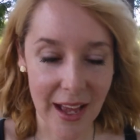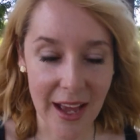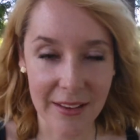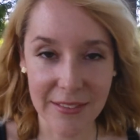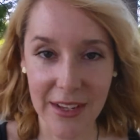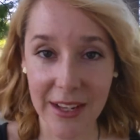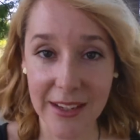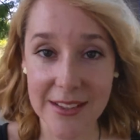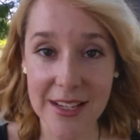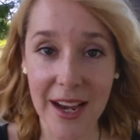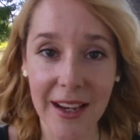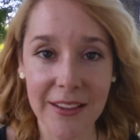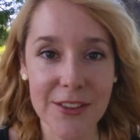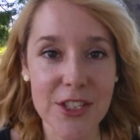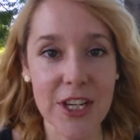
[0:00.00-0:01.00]
I've got a
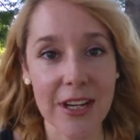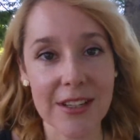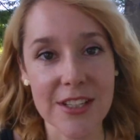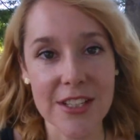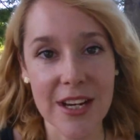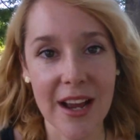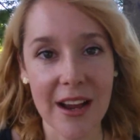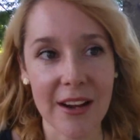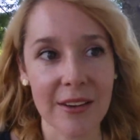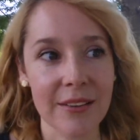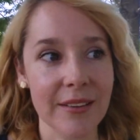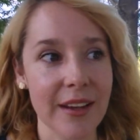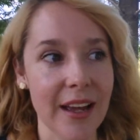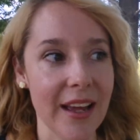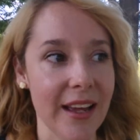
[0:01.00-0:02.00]
title change
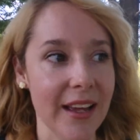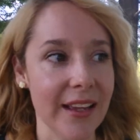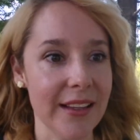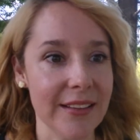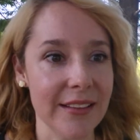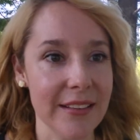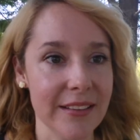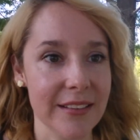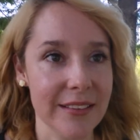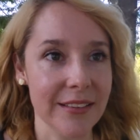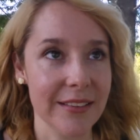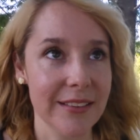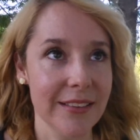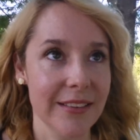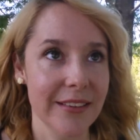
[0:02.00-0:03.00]
now, and
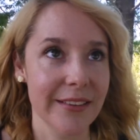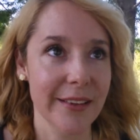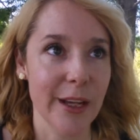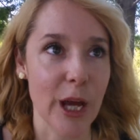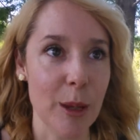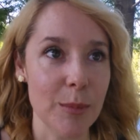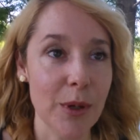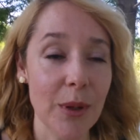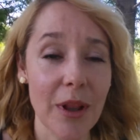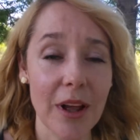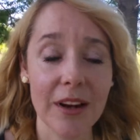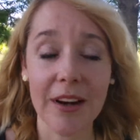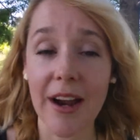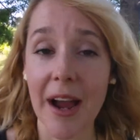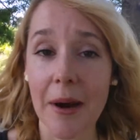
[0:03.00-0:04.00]
I'm no
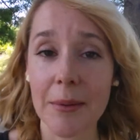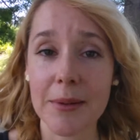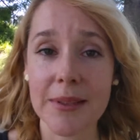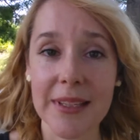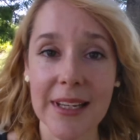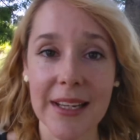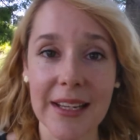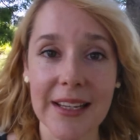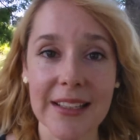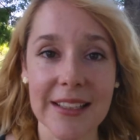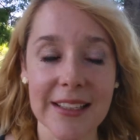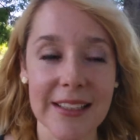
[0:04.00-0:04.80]
longer hourly.